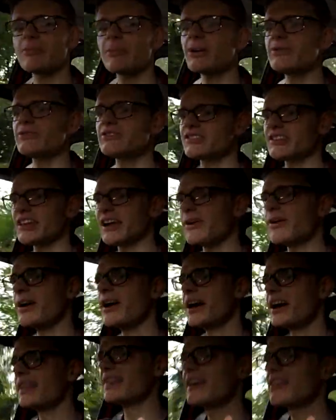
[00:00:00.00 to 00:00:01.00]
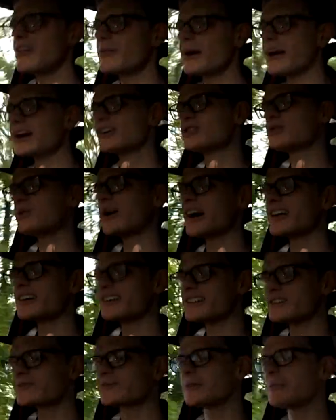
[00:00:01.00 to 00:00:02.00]
the motors out, and they're about a
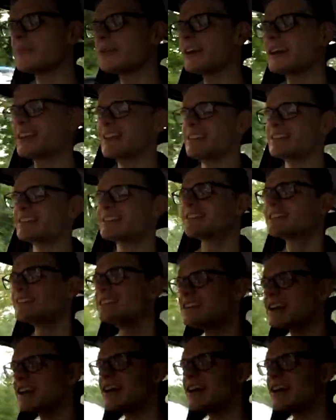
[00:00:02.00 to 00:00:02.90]
grand to replace.